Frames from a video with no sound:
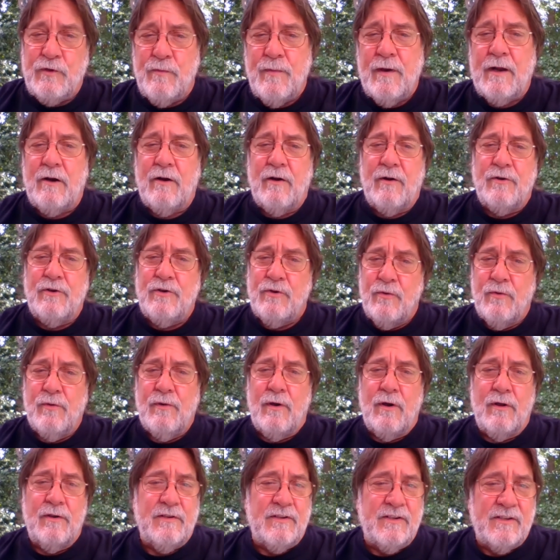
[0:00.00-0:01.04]
you better
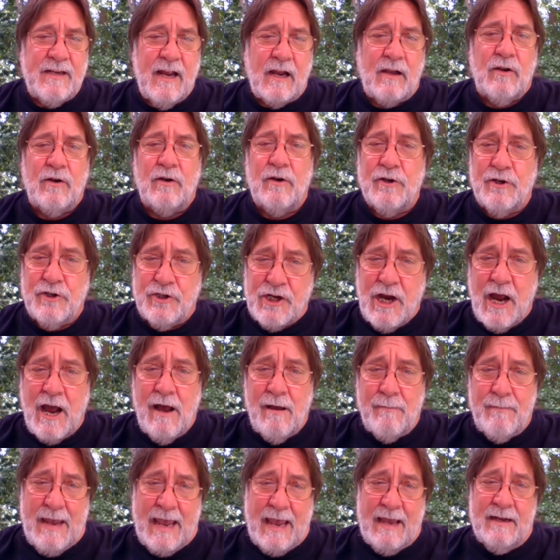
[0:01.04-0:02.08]
do a stellar
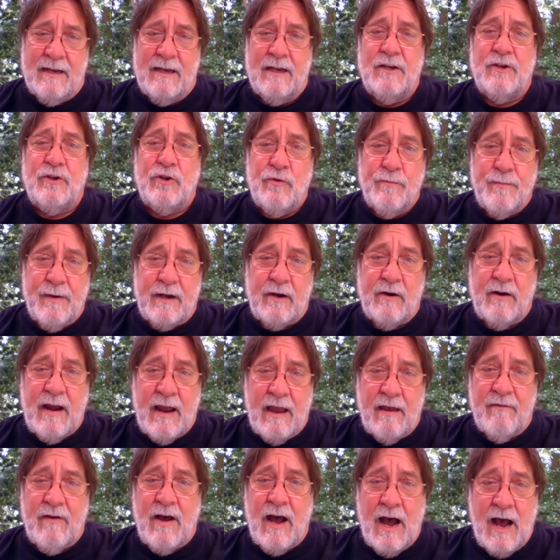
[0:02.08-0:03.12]
job at it and you better
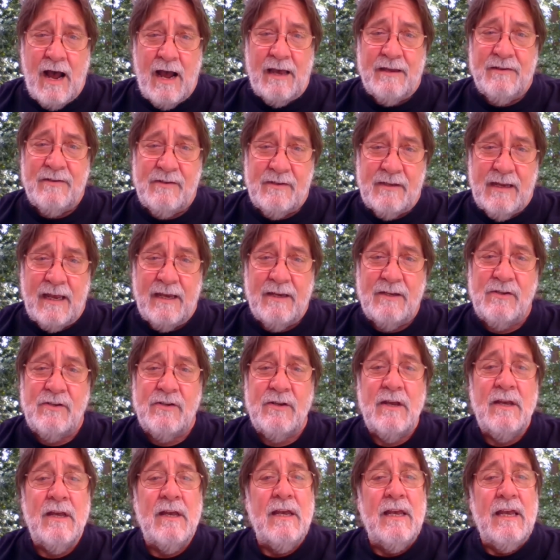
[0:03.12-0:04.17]
have a high stakes
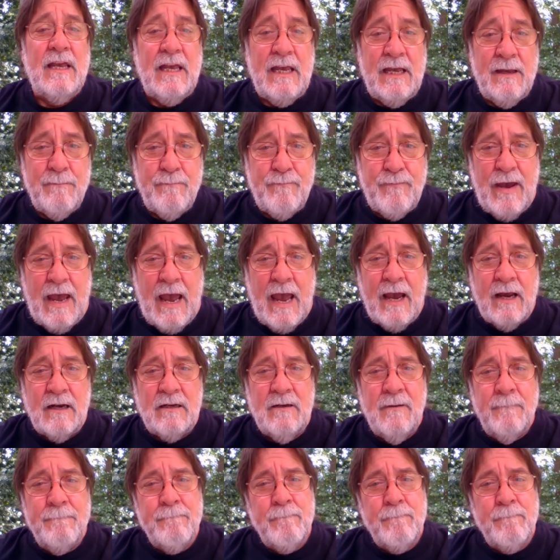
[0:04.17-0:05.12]
impact